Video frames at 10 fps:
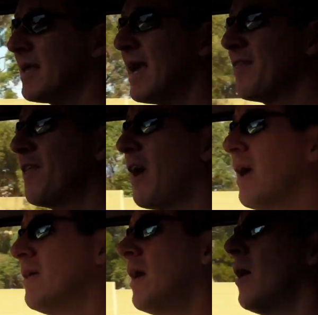get the,
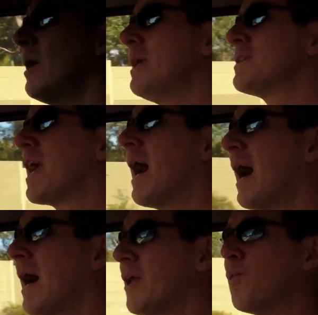is
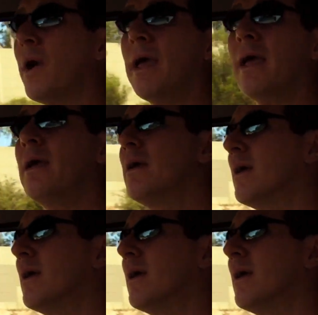hardware,